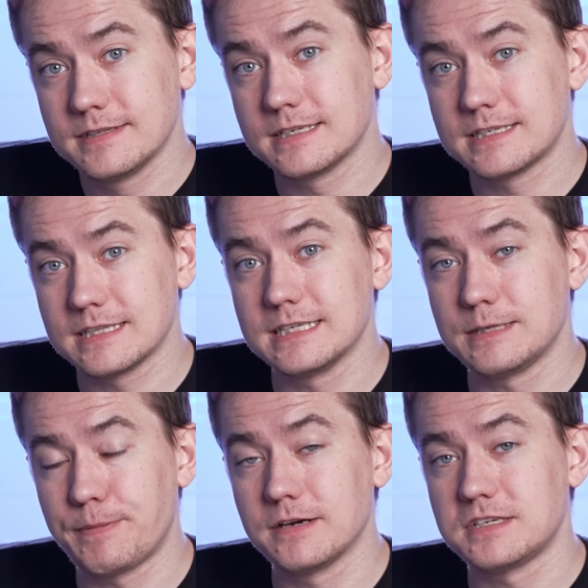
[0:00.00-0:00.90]
this
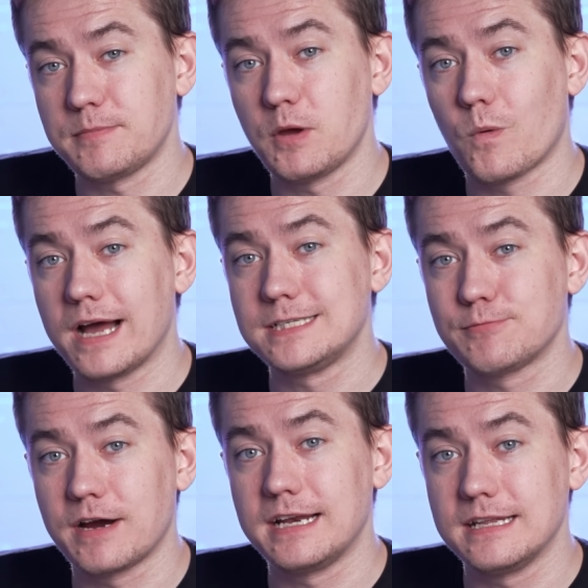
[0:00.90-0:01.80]
this appears to be
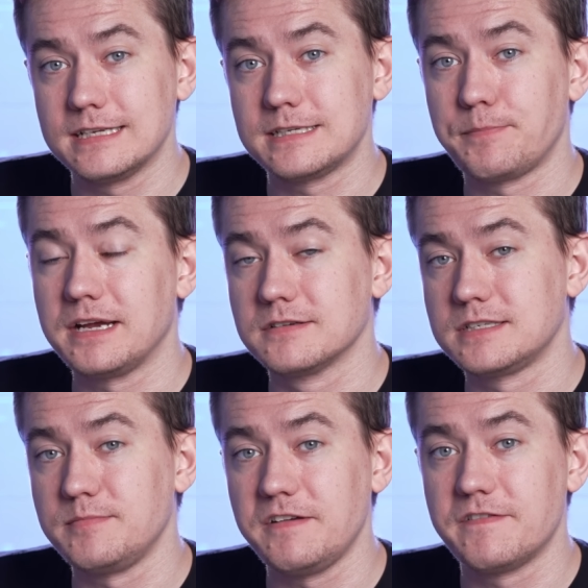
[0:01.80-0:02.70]
widespread. This appears
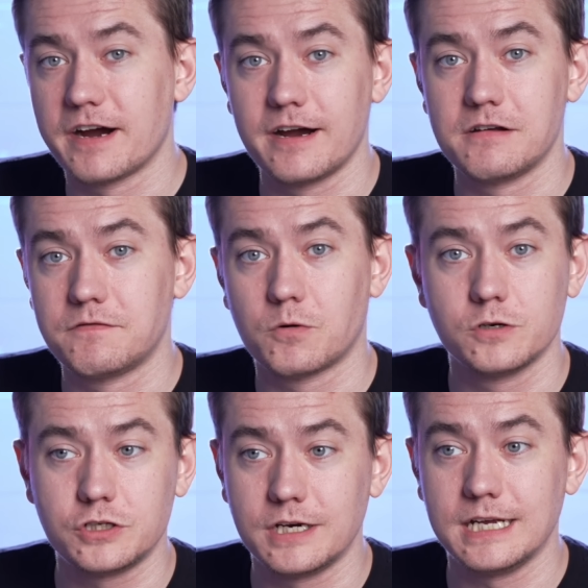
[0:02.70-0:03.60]
to be very
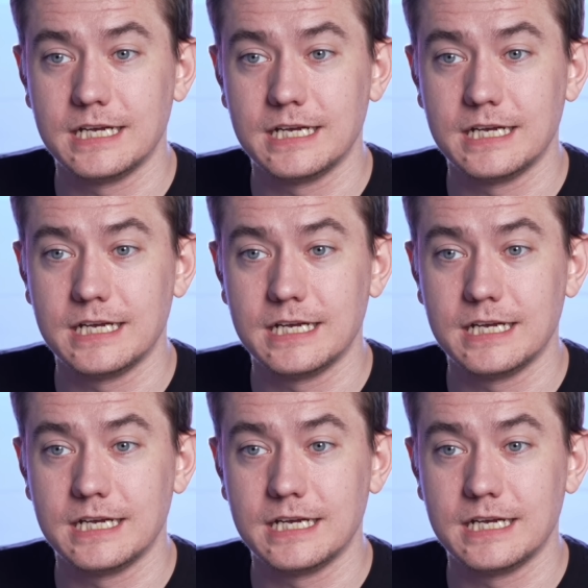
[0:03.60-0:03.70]
unfortunate.